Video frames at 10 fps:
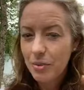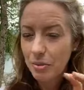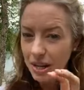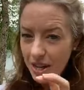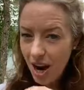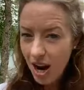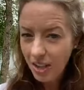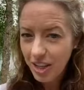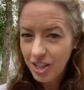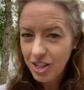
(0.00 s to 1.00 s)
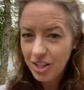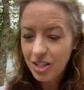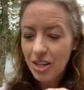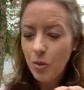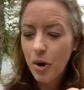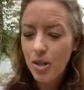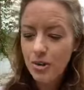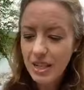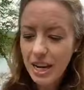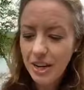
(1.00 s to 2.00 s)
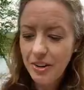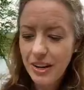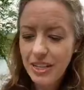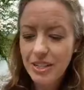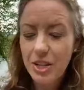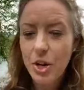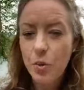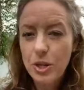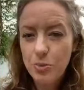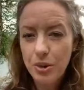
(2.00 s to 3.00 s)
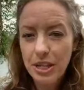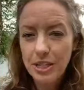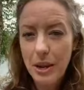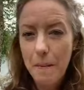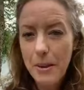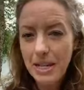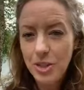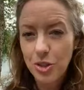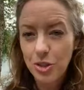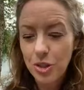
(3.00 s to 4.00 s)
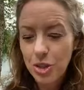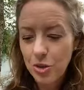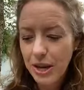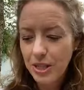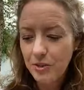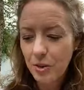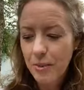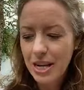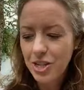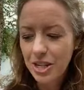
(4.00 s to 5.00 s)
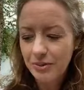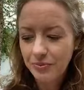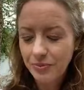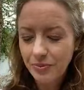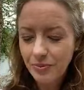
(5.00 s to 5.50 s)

Bring knowledge where there's ignorance, which brings mental transformation.